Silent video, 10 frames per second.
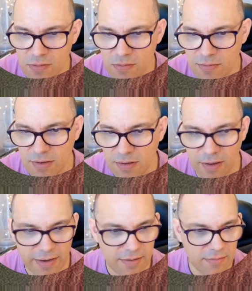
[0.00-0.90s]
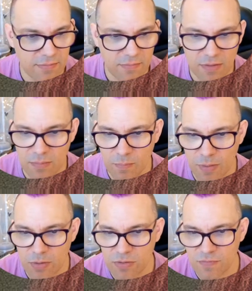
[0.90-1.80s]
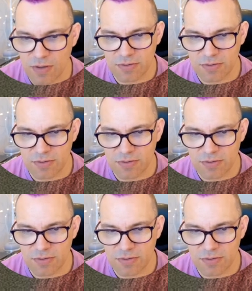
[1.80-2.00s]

the light in both of those